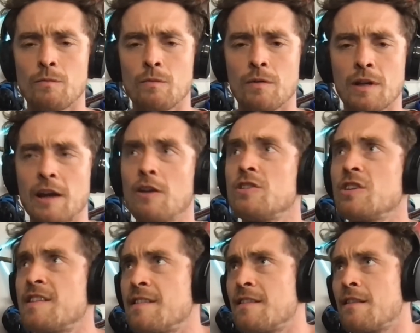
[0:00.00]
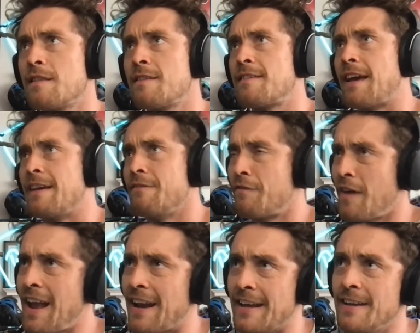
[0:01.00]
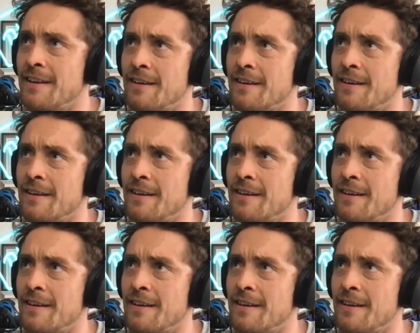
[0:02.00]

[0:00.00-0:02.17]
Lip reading: Can I just say, Valley